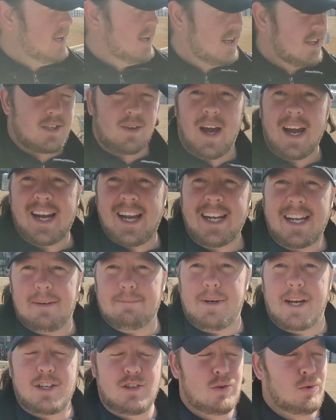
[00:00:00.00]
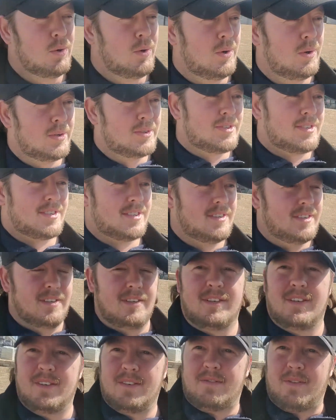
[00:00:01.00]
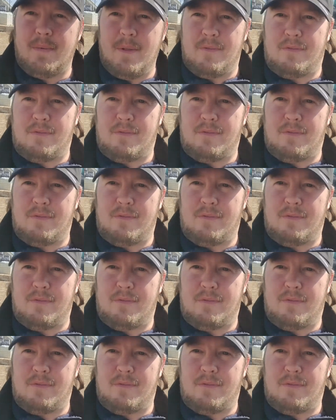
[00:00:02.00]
So I got to get my tools from the